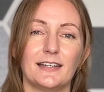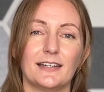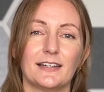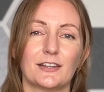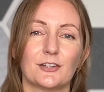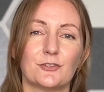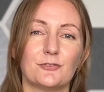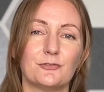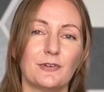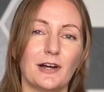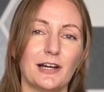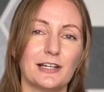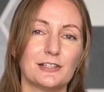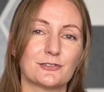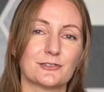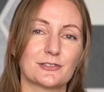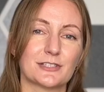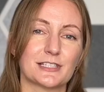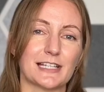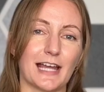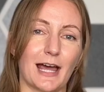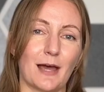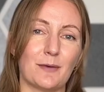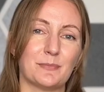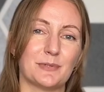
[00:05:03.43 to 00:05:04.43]
The final
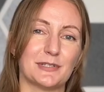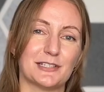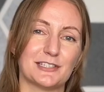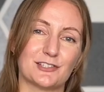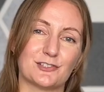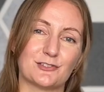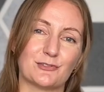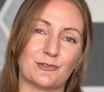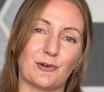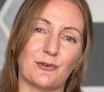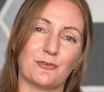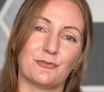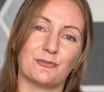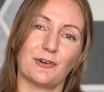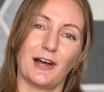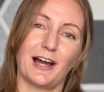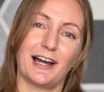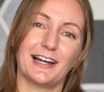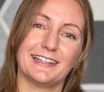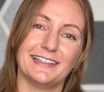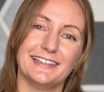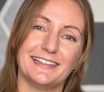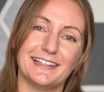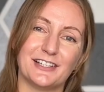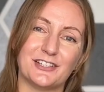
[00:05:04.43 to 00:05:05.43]
step is to
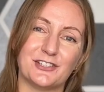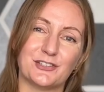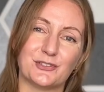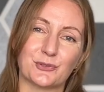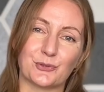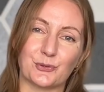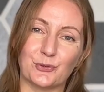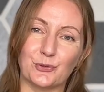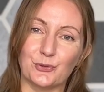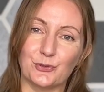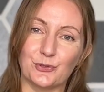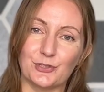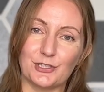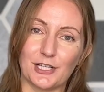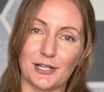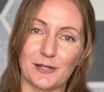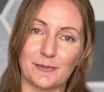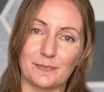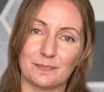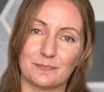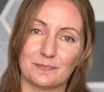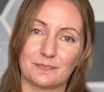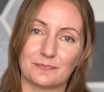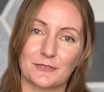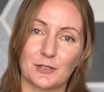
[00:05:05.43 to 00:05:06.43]
refine and order.
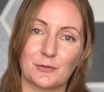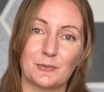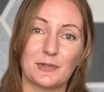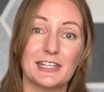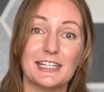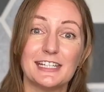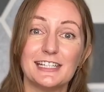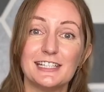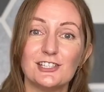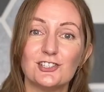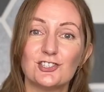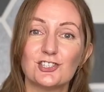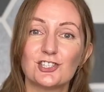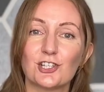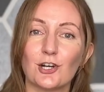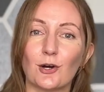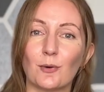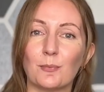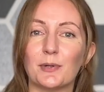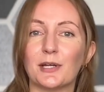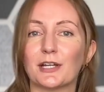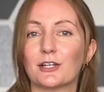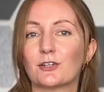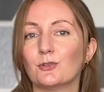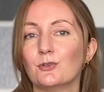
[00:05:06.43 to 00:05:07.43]
Within each
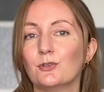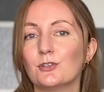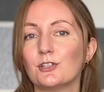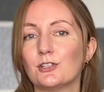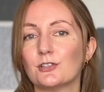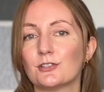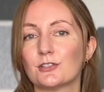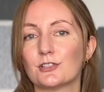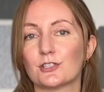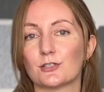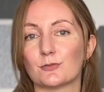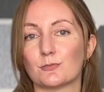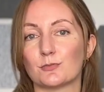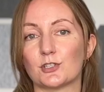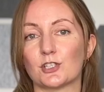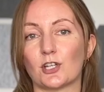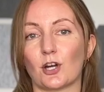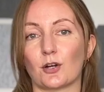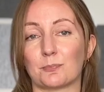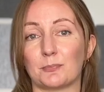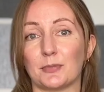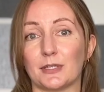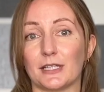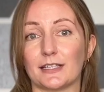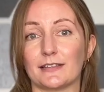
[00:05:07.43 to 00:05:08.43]
topic, order your
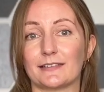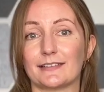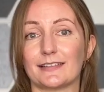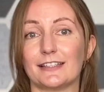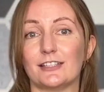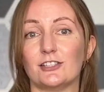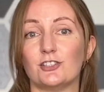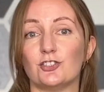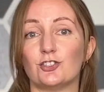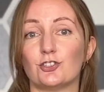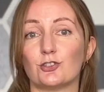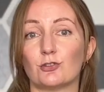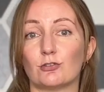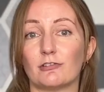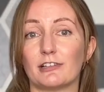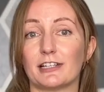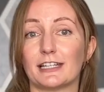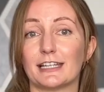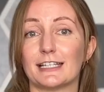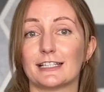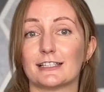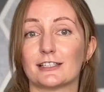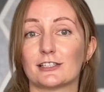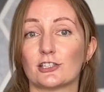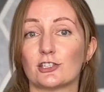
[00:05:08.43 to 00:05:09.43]
subtopics, ensuring
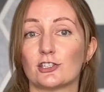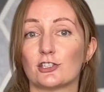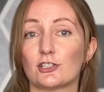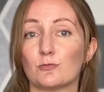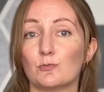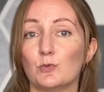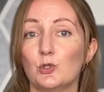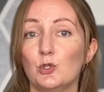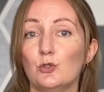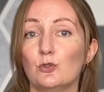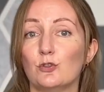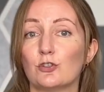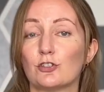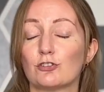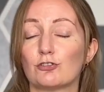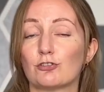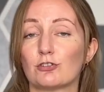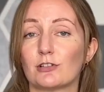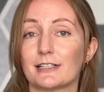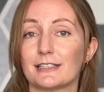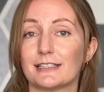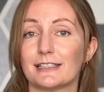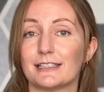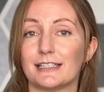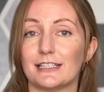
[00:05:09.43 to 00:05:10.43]
there's a smooth
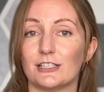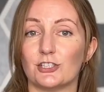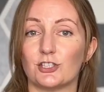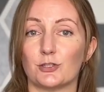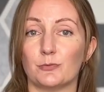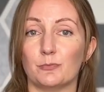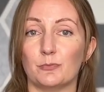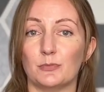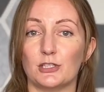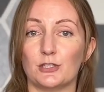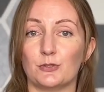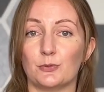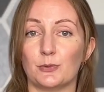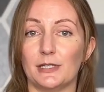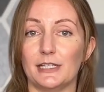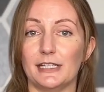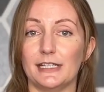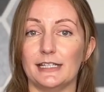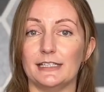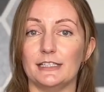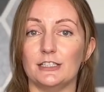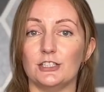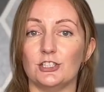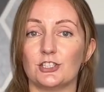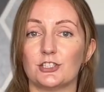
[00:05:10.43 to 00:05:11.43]
transition between
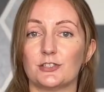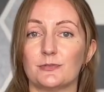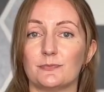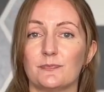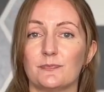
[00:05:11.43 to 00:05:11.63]
each.